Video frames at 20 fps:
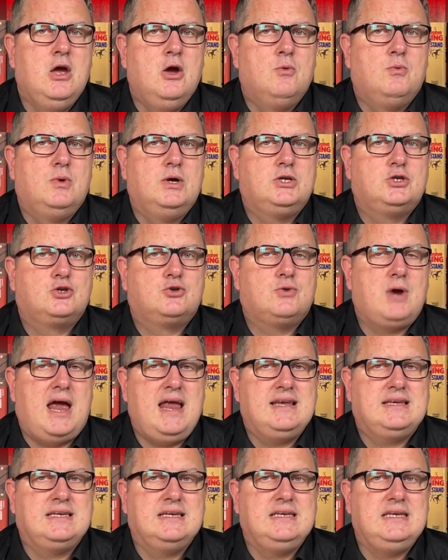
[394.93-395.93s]
which
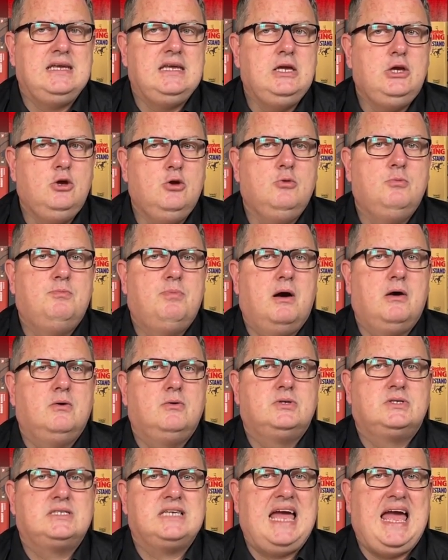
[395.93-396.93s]
granted EU
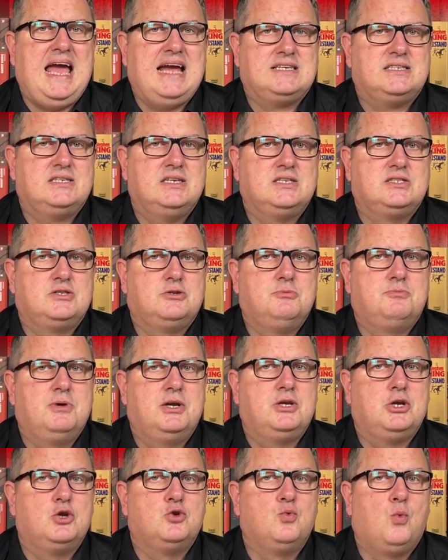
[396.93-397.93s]
boats access to
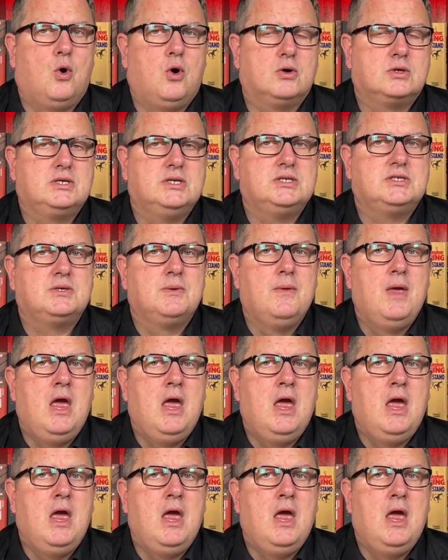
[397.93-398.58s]
British waters